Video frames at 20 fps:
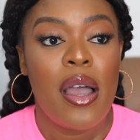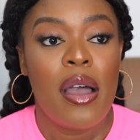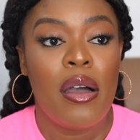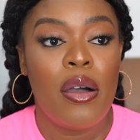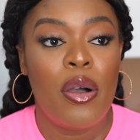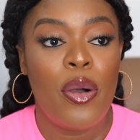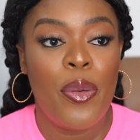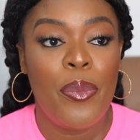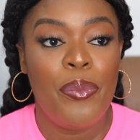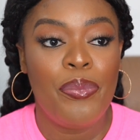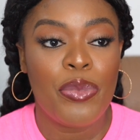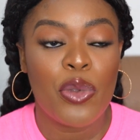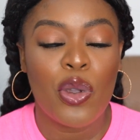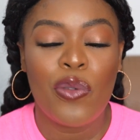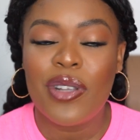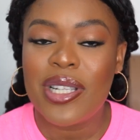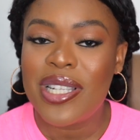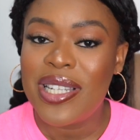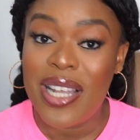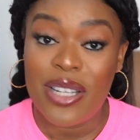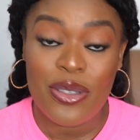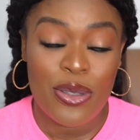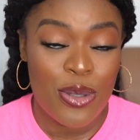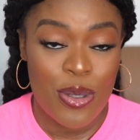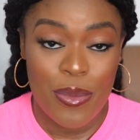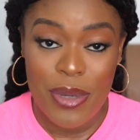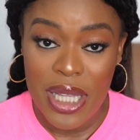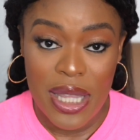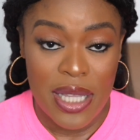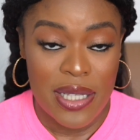Obviously, there's still
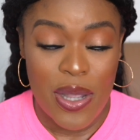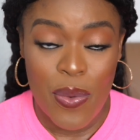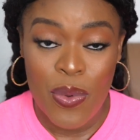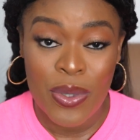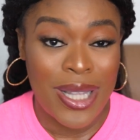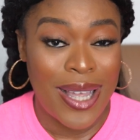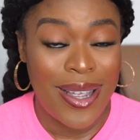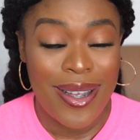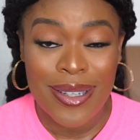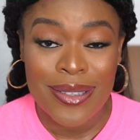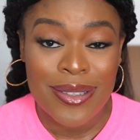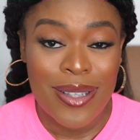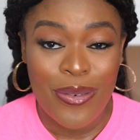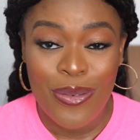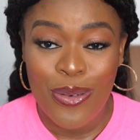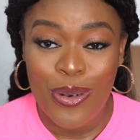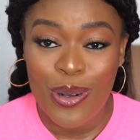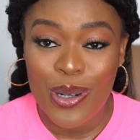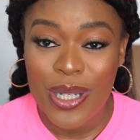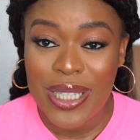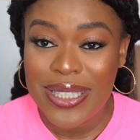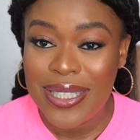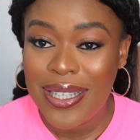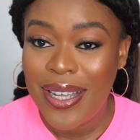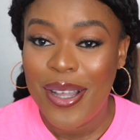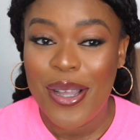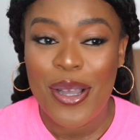so many things I can't afford,